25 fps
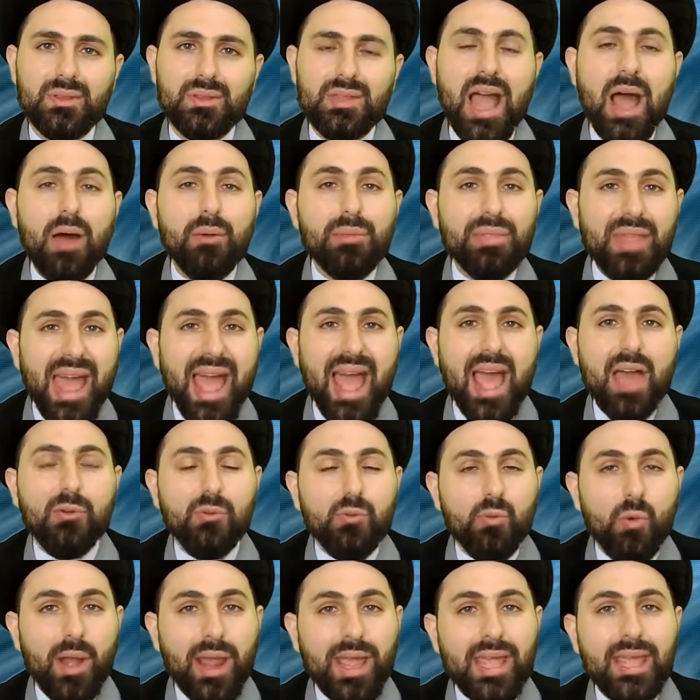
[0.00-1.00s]
Now that
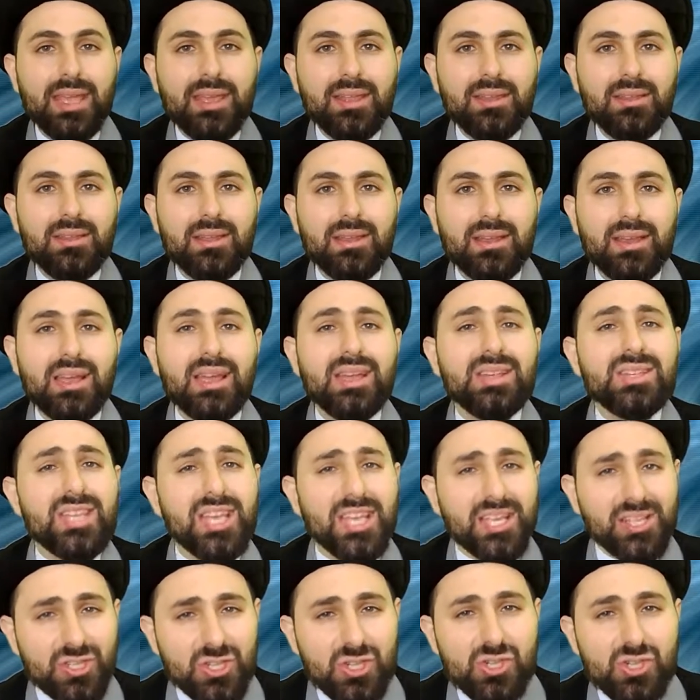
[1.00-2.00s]
rain is
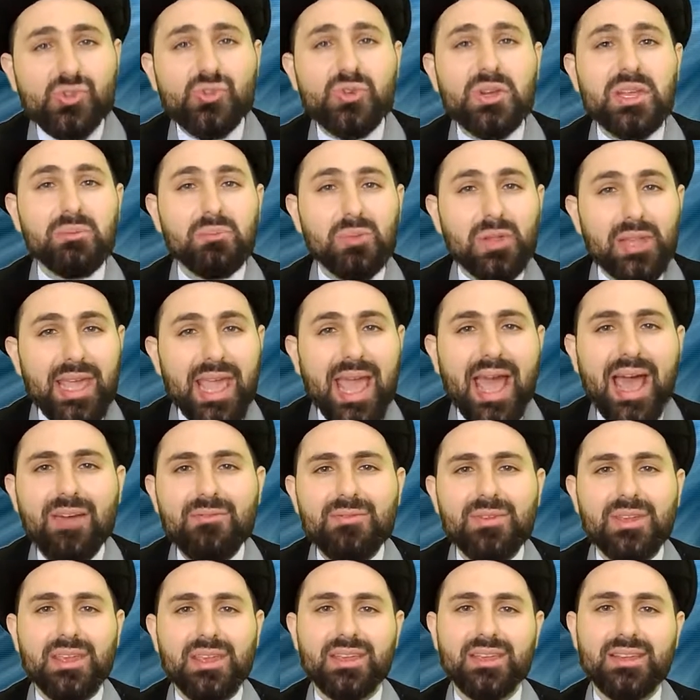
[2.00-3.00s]
extremely
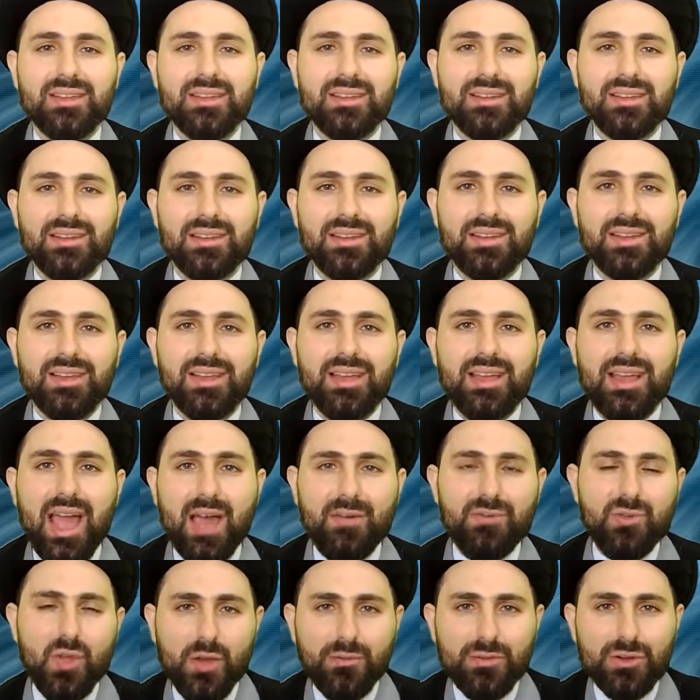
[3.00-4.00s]
heavy.
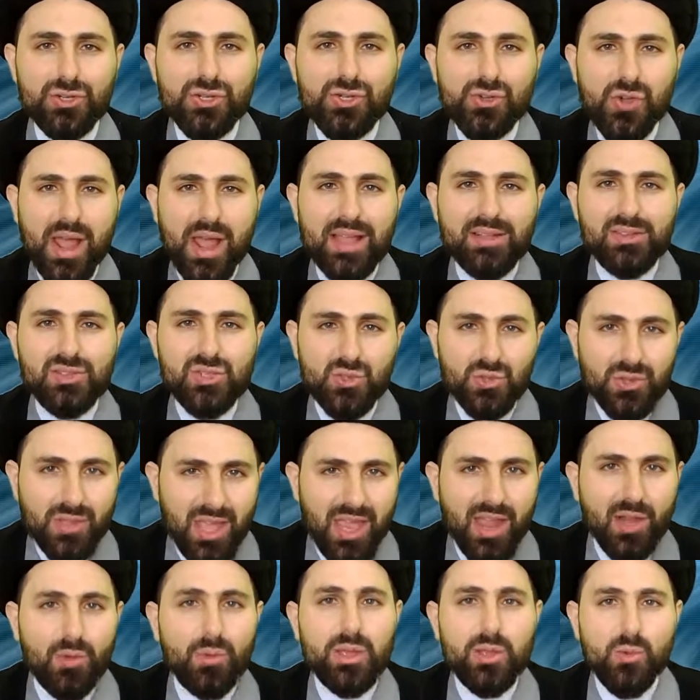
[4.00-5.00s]
Have you ever tried to
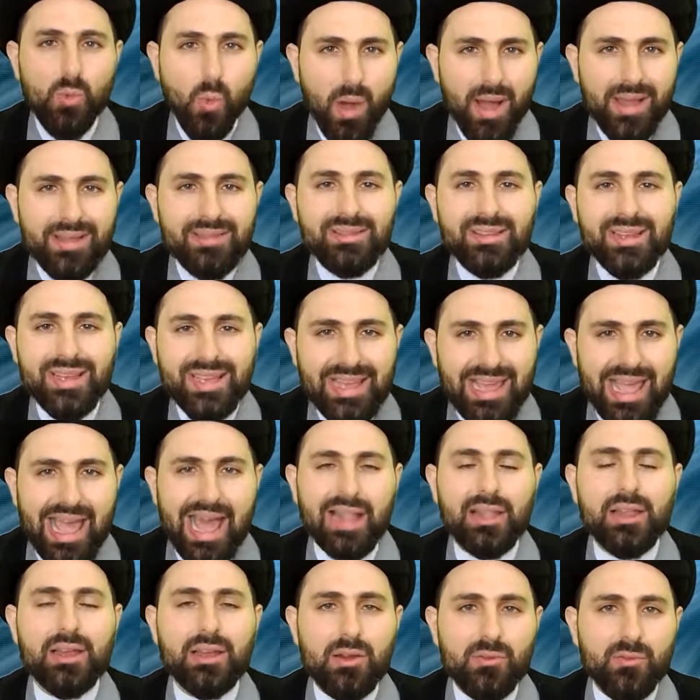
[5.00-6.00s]
carry one
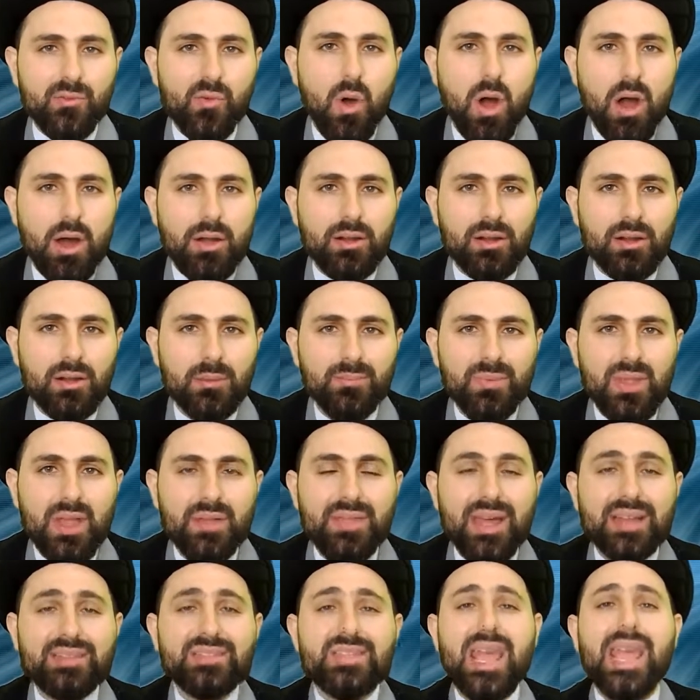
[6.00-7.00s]
gallon of water?
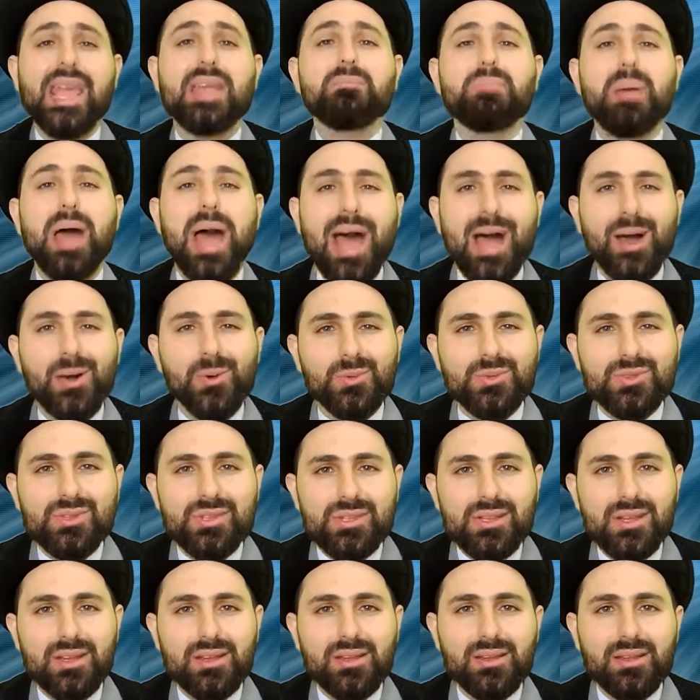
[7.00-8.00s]
That's eight
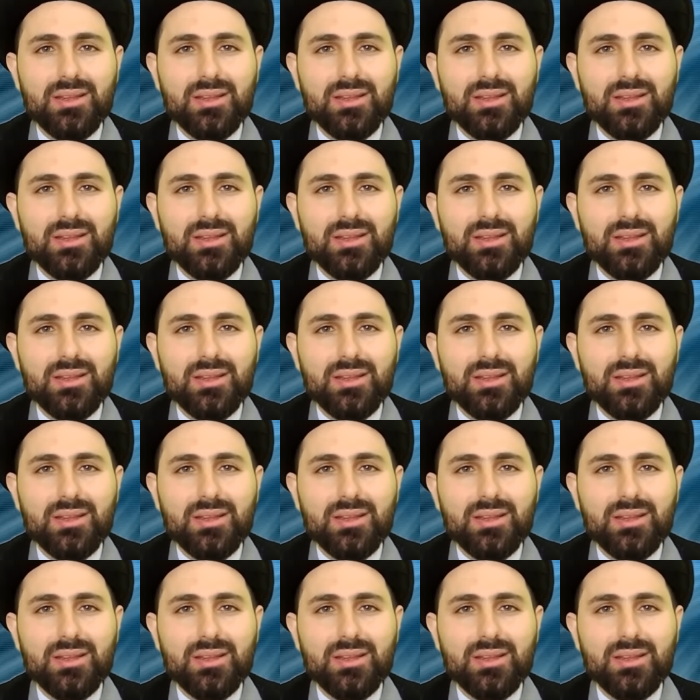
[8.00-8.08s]
pounds.